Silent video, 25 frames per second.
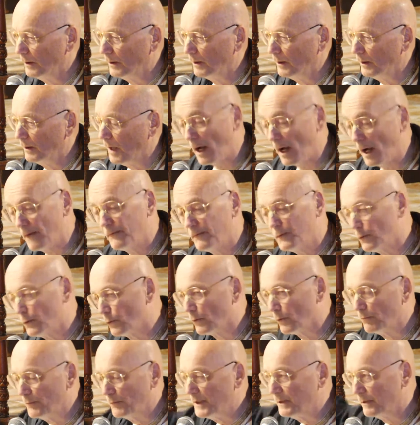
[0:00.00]
I have to
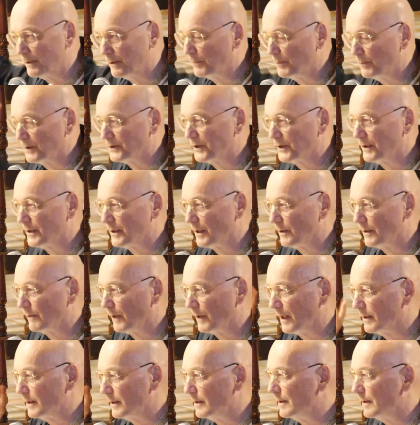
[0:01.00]
complete the Panchatattva. I
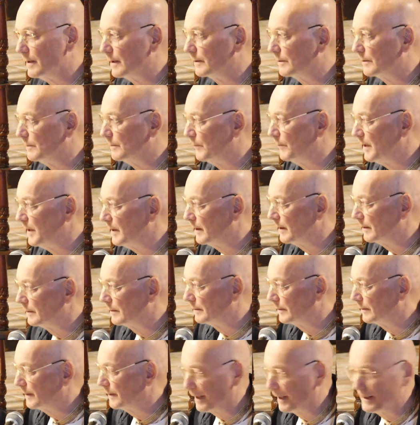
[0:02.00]
did not complete.
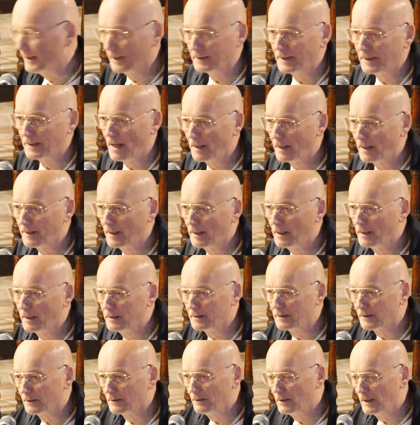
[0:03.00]
Gadadhara is
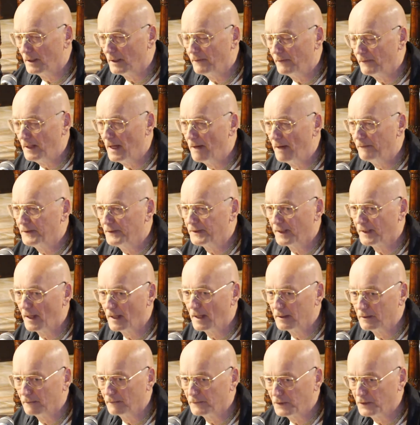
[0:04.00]
on the left side
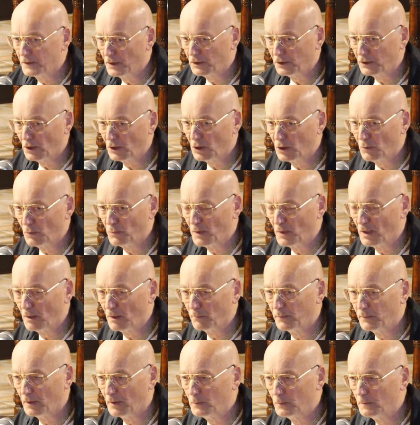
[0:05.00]
of Chaitanya
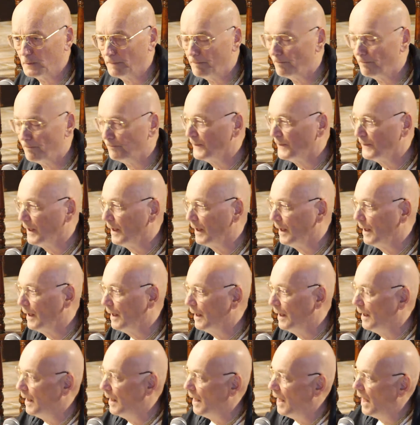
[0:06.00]
Mahaprabhu.
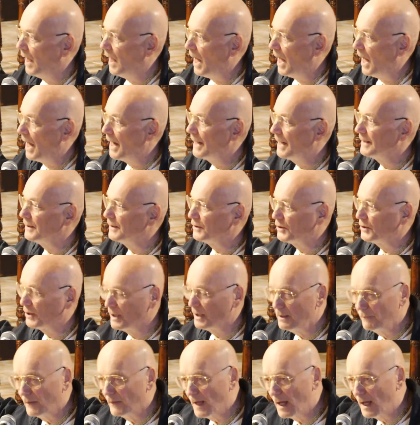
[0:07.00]
And
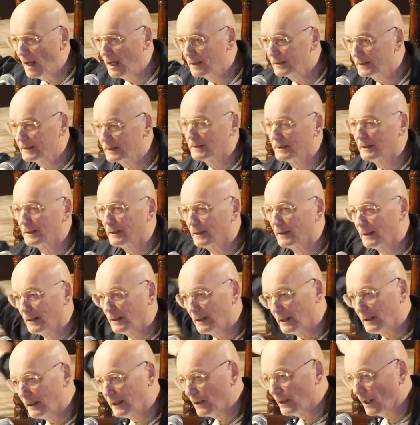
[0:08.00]
Shrivas,
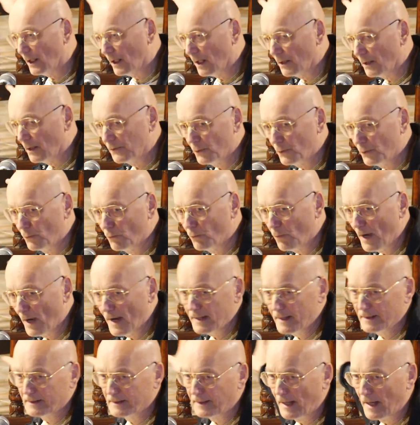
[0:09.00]
on the right
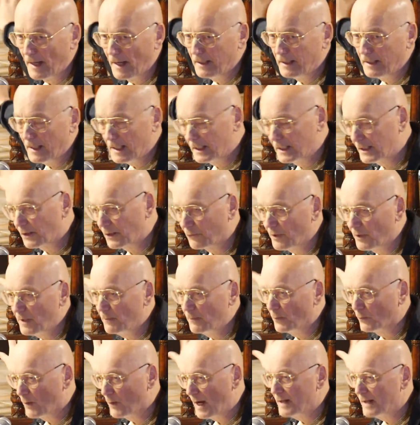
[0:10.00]
side, extreme
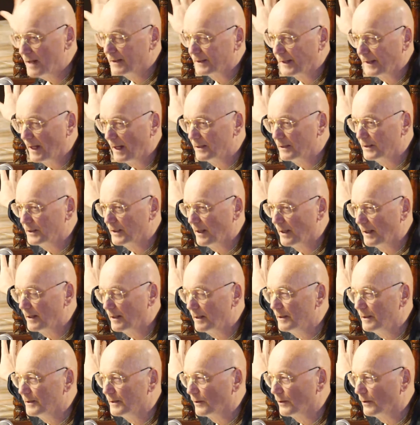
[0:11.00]
right side, there
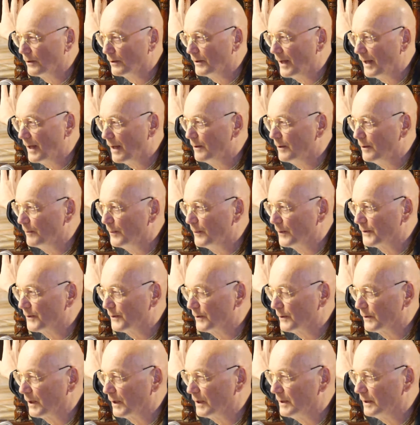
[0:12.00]
is another
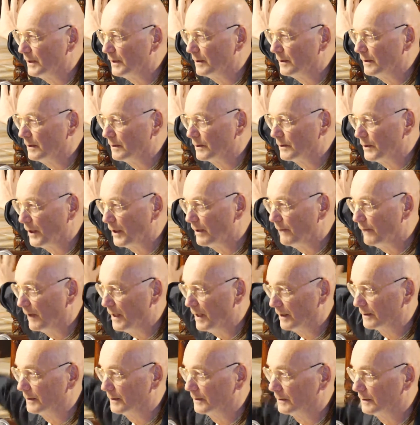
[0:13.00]
personality,
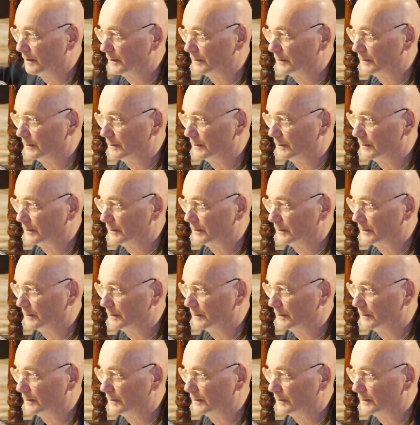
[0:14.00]
Shrivas.